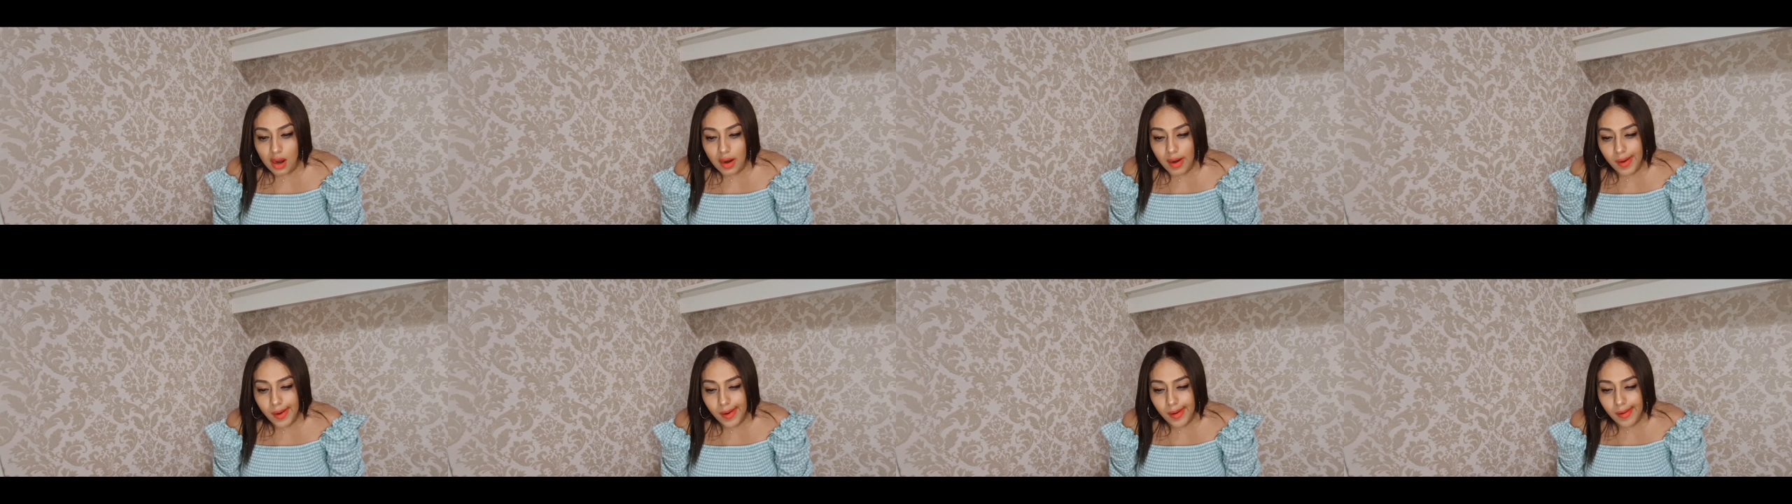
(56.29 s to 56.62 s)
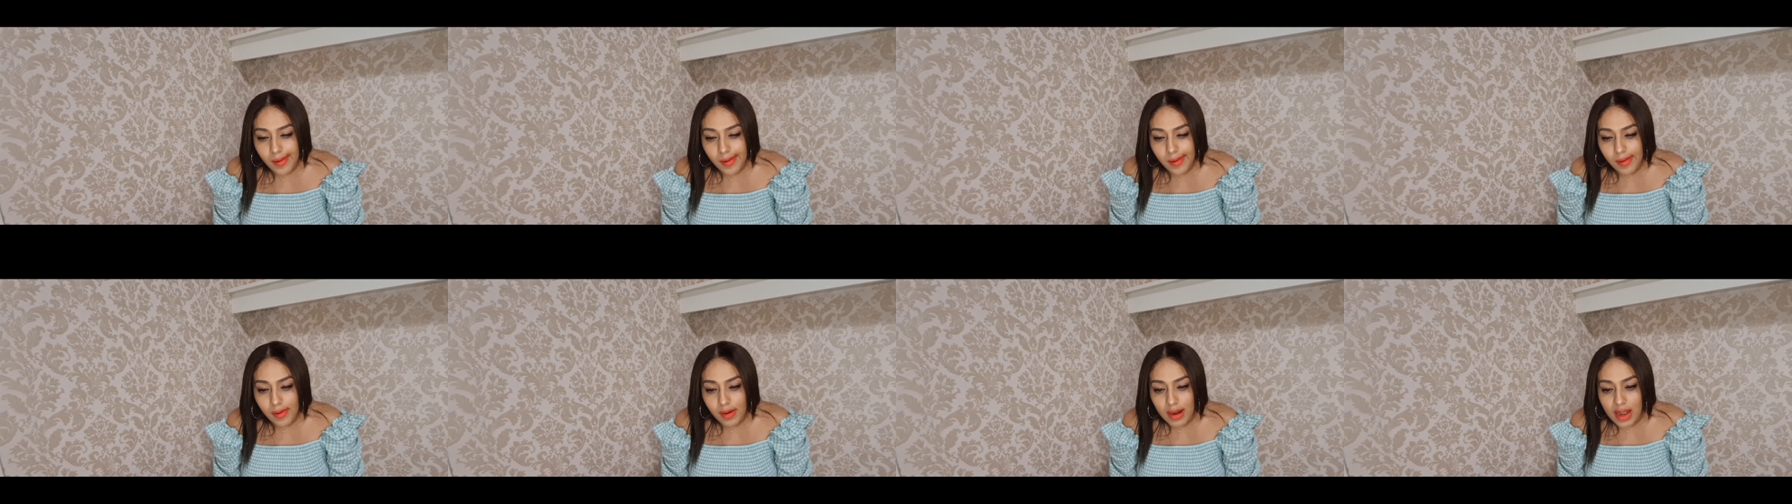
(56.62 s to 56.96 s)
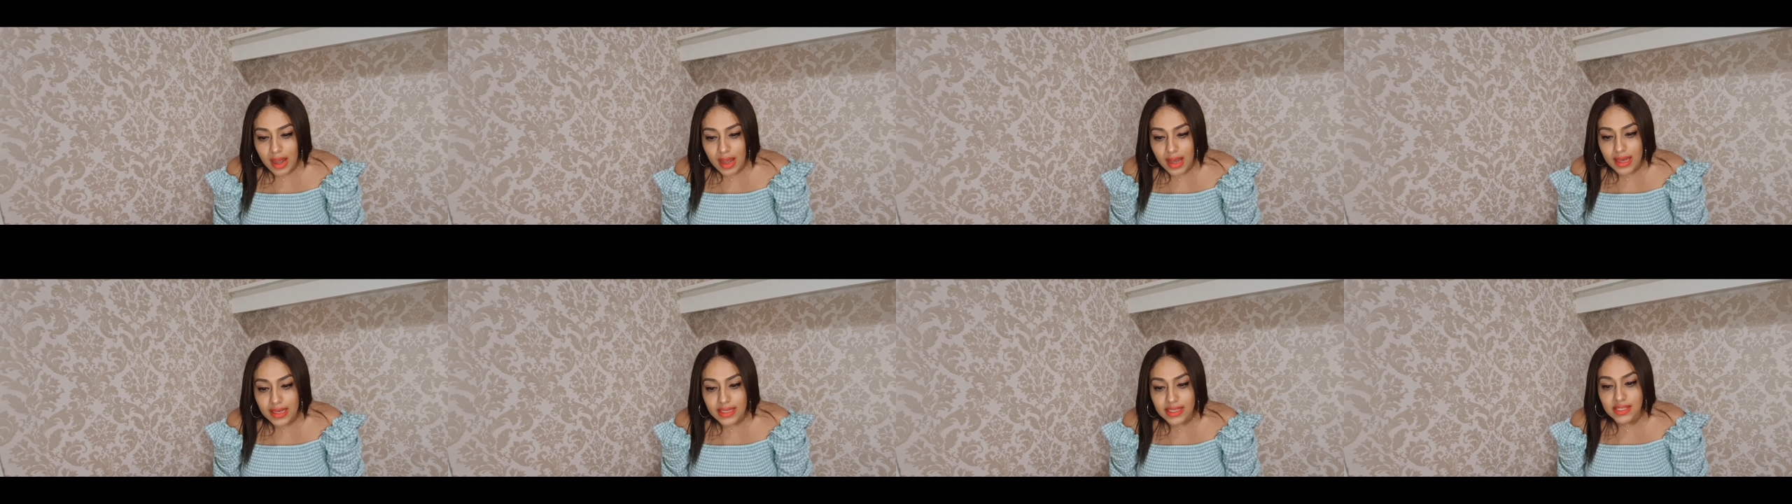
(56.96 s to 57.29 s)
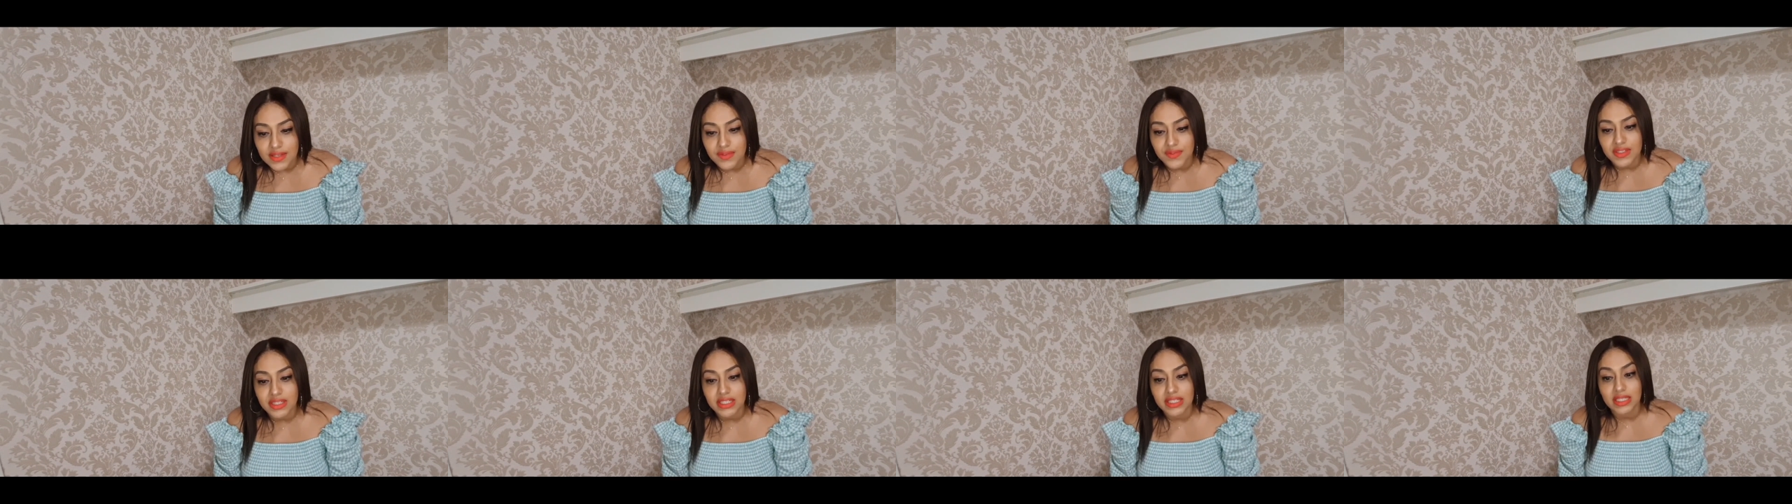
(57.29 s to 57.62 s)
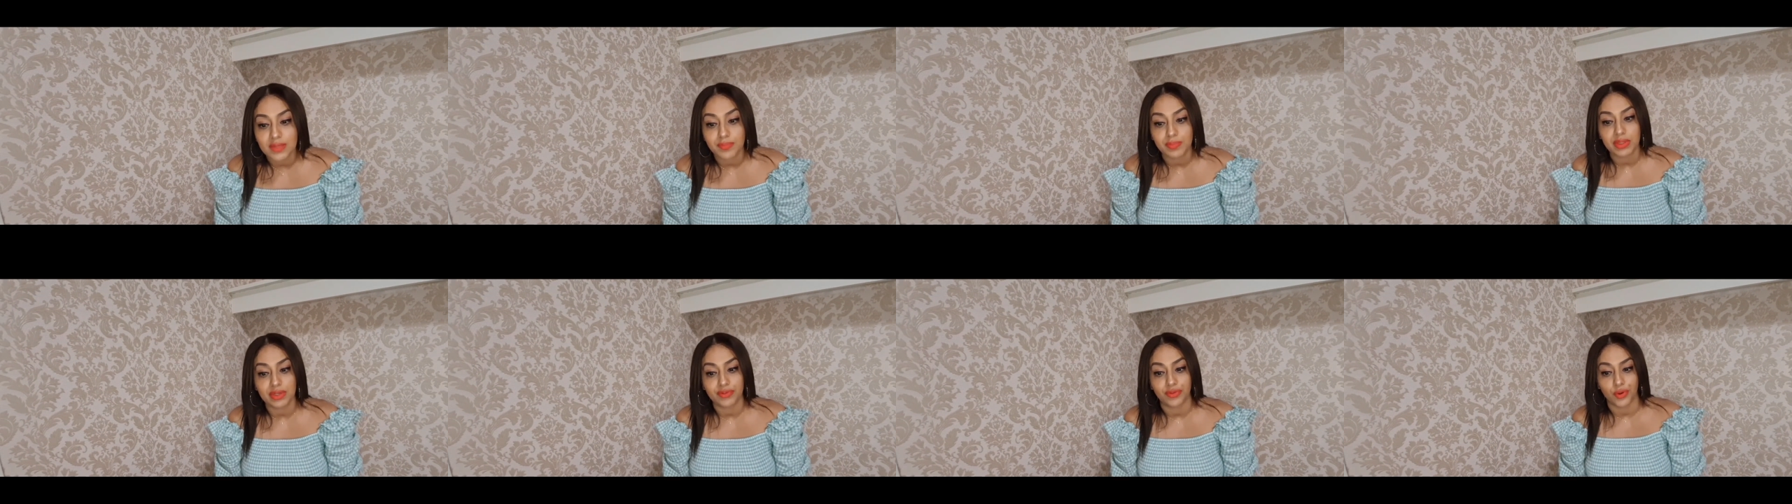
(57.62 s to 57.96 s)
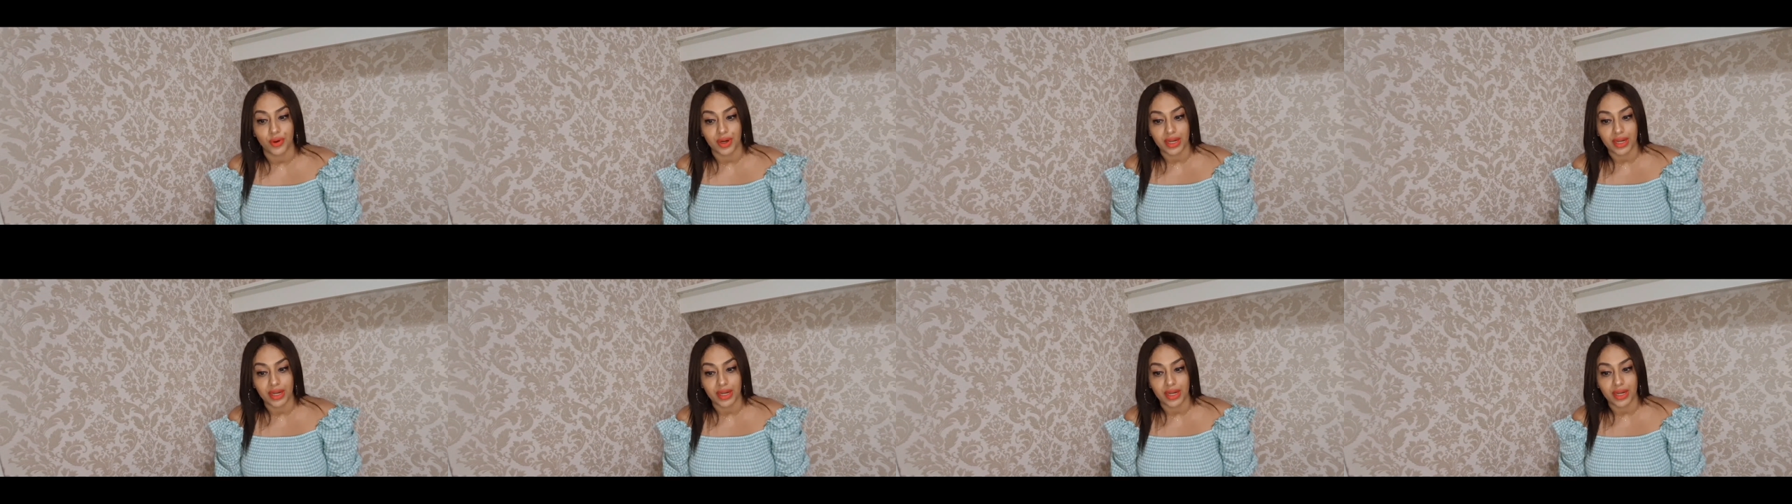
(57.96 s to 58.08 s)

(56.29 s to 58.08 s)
SVDP